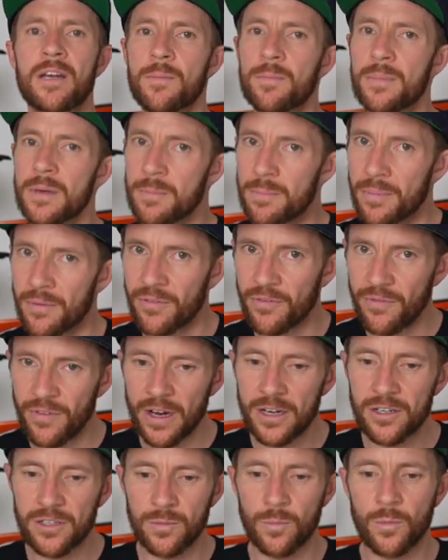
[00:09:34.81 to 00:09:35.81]
to be
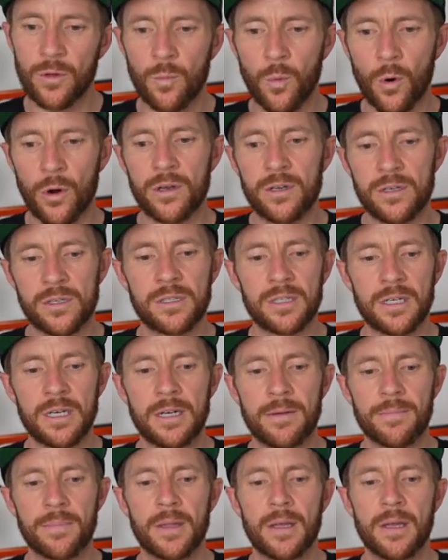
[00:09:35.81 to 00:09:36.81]
perfection with what you
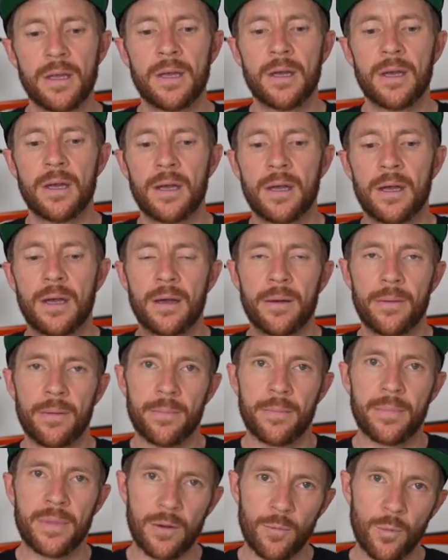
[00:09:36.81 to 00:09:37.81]
see.
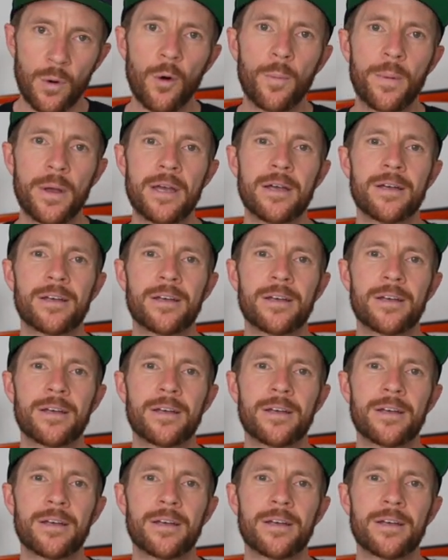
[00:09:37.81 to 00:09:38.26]
There will be